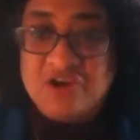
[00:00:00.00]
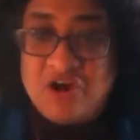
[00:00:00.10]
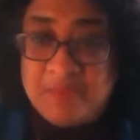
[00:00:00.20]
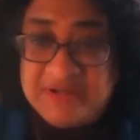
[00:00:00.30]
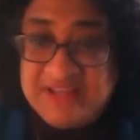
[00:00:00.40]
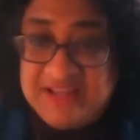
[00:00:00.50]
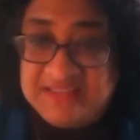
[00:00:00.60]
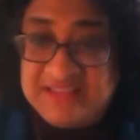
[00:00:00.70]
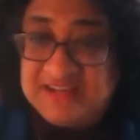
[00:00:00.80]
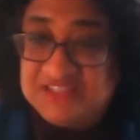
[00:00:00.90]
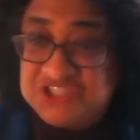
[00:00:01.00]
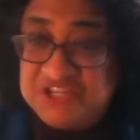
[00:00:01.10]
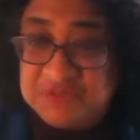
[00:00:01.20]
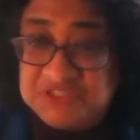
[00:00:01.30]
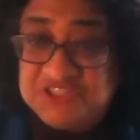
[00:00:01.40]
commenting that
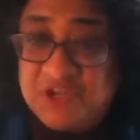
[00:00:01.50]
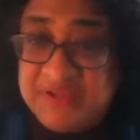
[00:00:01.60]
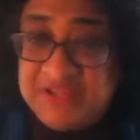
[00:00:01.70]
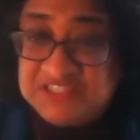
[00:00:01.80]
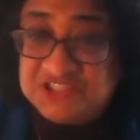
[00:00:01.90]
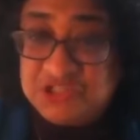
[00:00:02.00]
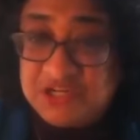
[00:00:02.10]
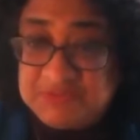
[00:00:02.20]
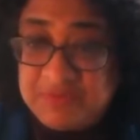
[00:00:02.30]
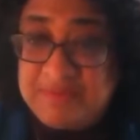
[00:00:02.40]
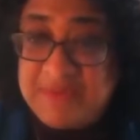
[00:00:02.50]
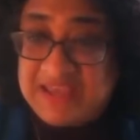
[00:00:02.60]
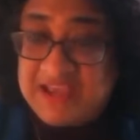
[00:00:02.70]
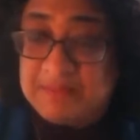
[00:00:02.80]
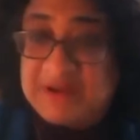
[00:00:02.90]
she was sowing distrust by
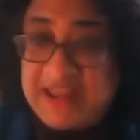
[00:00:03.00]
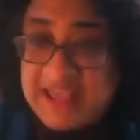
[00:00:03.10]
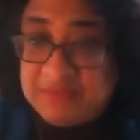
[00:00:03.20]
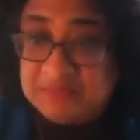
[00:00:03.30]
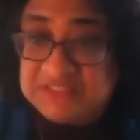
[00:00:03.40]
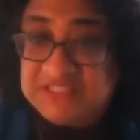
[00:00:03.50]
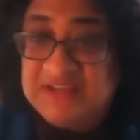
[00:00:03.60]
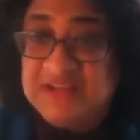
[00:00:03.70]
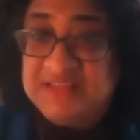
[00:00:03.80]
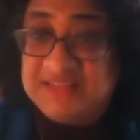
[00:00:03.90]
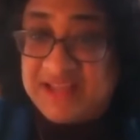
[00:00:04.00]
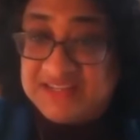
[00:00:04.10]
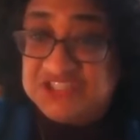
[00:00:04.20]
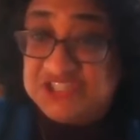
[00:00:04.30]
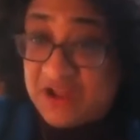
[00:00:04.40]
making up claims
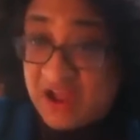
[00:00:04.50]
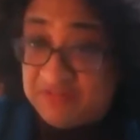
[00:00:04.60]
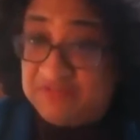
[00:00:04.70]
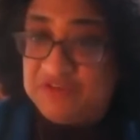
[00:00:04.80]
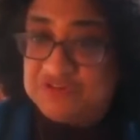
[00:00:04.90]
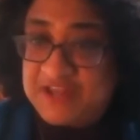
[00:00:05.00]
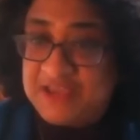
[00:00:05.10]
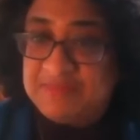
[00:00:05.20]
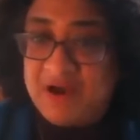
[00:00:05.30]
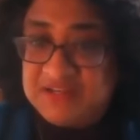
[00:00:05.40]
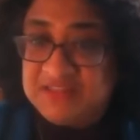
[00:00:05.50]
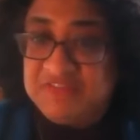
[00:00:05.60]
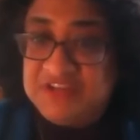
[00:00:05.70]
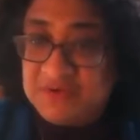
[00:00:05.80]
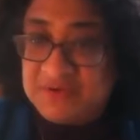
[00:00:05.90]
that I refused to take part in the
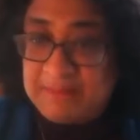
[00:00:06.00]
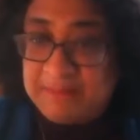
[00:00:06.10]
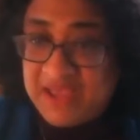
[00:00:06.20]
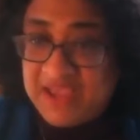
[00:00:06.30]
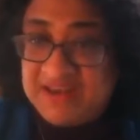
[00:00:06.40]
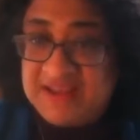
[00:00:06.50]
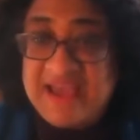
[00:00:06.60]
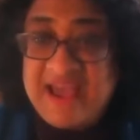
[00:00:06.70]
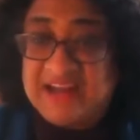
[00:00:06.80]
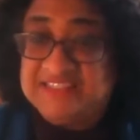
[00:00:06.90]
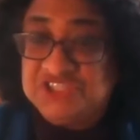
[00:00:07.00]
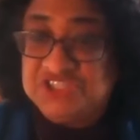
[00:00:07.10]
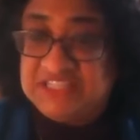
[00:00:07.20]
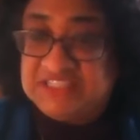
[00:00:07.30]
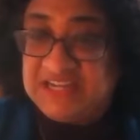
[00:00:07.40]
video campaign, and said
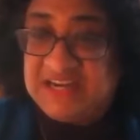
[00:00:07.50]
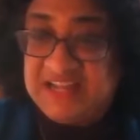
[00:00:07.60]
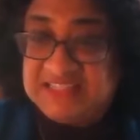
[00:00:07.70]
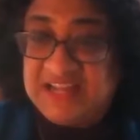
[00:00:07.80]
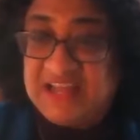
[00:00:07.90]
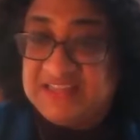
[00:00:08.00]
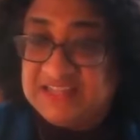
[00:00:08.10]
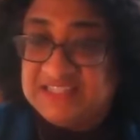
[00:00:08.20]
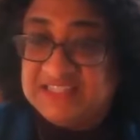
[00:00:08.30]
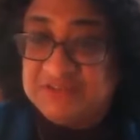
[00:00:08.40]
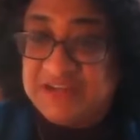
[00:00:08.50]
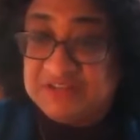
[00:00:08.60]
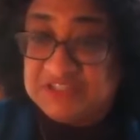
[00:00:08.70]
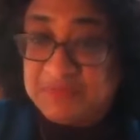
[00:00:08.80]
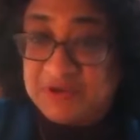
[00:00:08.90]
chasing clicks like this is
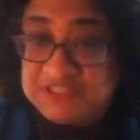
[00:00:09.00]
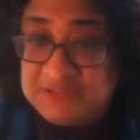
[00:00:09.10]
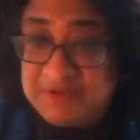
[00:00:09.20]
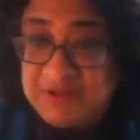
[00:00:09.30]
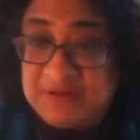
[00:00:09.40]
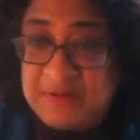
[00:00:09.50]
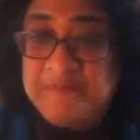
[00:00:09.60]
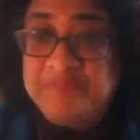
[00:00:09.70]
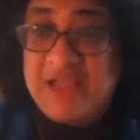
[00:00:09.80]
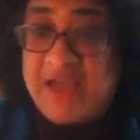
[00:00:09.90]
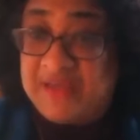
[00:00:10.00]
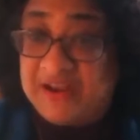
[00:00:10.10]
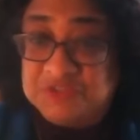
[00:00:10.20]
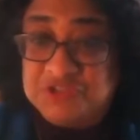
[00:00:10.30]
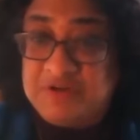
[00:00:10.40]
irresponsible, and that
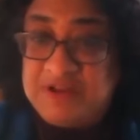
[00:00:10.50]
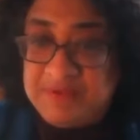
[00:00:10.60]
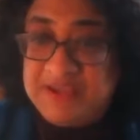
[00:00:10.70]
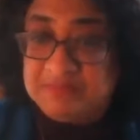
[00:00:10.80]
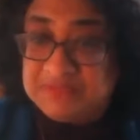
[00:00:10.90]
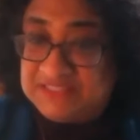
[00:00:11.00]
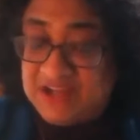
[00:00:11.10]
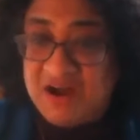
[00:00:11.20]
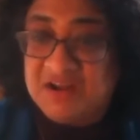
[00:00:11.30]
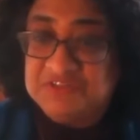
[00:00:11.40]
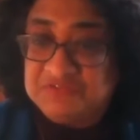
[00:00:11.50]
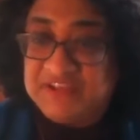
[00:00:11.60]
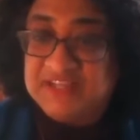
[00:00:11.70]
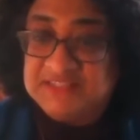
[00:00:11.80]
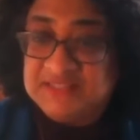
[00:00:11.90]
it was creepy and bizarre to
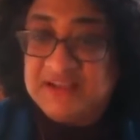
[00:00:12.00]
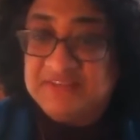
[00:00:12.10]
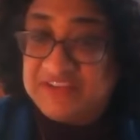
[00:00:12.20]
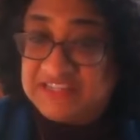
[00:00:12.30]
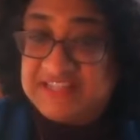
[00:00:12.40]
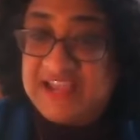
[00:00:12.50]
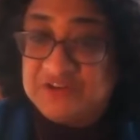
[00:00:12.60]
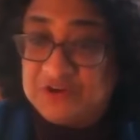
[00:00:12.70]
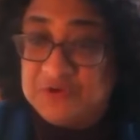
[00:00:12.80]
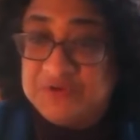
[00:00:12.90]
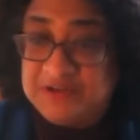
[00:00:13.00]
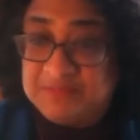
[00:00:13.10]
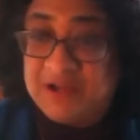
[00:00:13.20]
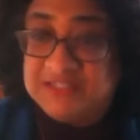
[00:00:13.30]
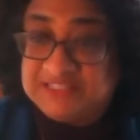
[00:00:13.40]
fixate on who
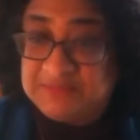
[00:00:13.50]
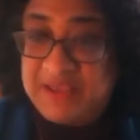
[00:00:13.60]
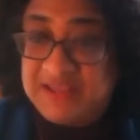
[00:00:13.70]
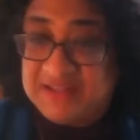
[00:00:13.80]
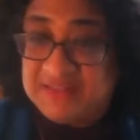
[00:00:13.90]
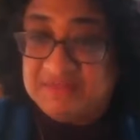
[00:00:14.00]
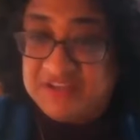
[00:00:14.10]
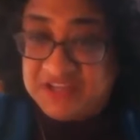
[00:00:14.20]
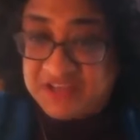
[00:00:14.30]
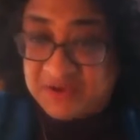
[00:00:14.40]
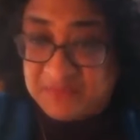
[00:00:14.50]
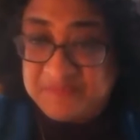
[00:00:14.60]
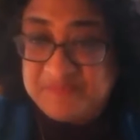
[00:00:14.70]
didn't participate in the video.